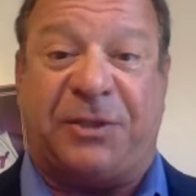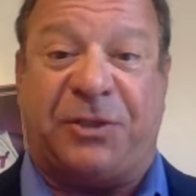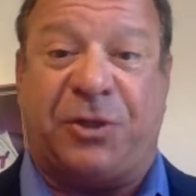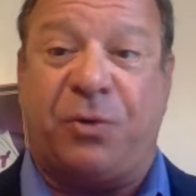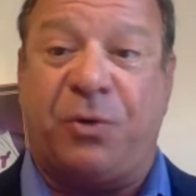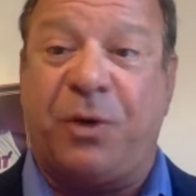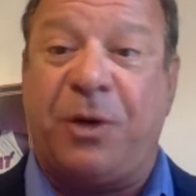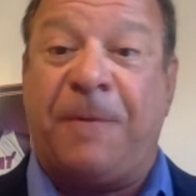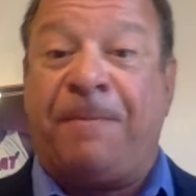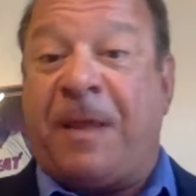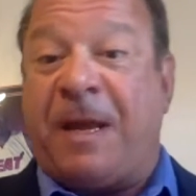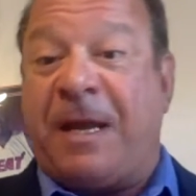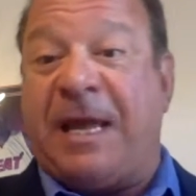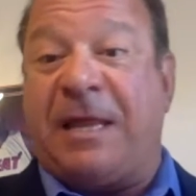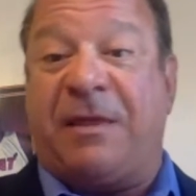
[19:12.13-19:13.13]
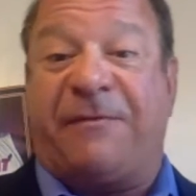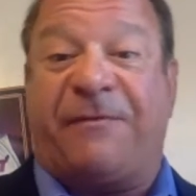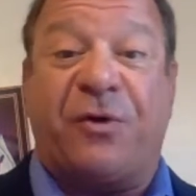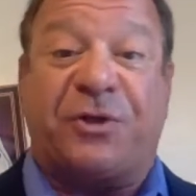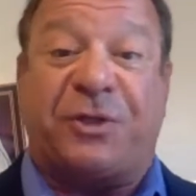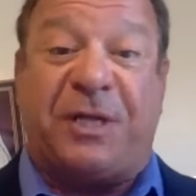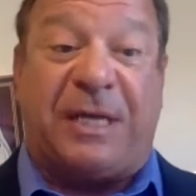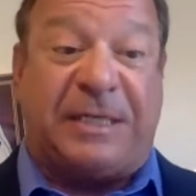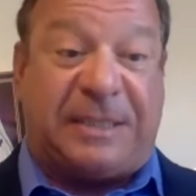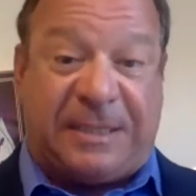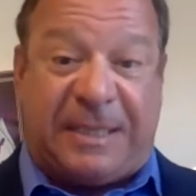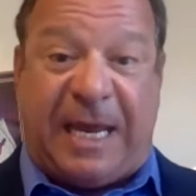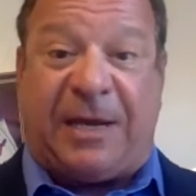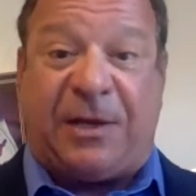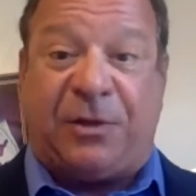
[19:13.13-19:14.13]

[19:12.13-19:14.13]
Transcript: So again, the first thing is to take